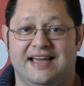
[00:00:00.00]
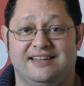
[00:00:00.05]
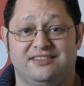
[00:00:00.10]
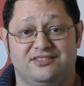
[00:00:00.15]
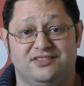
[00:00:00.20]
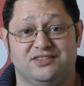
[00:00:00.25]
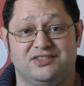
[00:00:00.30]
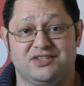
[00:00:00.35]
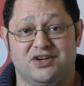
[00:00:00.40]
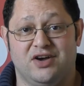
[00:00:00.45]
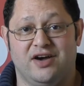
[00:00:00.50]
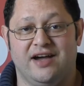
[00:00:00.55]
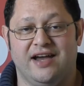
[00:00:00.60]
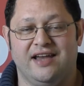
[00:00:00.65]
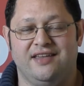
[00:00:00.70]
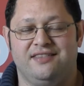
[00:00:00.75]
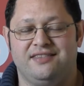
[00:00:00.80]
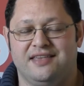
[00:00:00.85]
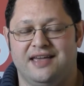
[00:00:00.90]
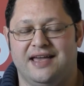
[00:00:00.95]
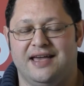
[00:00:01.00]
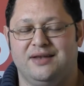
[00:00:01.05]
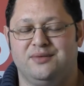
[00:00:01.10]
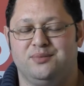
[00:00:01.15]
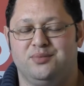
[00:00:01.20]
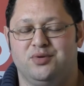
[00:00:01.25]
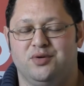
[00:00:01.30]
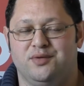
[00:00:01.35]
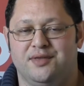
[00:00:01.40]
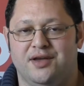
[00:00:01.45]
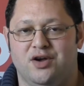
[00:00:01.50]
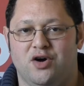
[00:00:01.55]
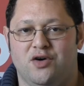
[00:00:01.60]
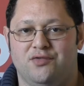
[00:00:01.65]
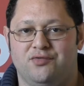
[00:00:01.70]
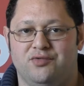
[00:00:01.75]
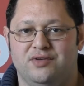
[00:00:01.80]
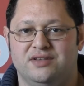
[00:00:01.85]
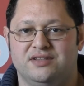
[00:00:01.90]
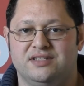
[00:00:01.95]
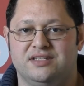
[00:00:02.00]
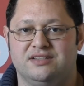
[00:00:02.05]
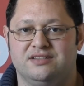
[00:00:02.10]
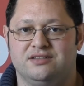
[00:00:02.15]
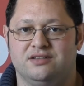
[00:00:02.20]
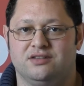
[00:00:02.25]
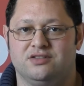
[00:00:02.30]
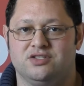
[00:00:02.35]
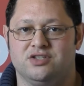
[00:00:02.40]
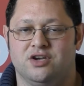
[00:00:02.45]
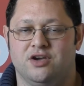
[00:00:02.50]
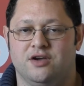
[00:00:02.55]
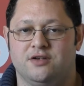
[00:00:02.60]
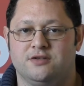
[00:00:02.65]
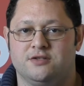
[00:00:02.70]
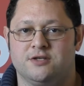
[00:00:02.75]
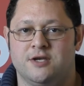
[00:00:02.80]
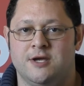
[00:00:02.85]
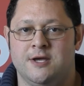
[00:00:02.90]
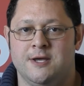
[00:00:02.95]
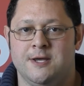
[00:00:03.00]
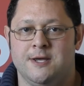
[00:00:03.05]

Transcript: and to tithe and put their offerings into the church.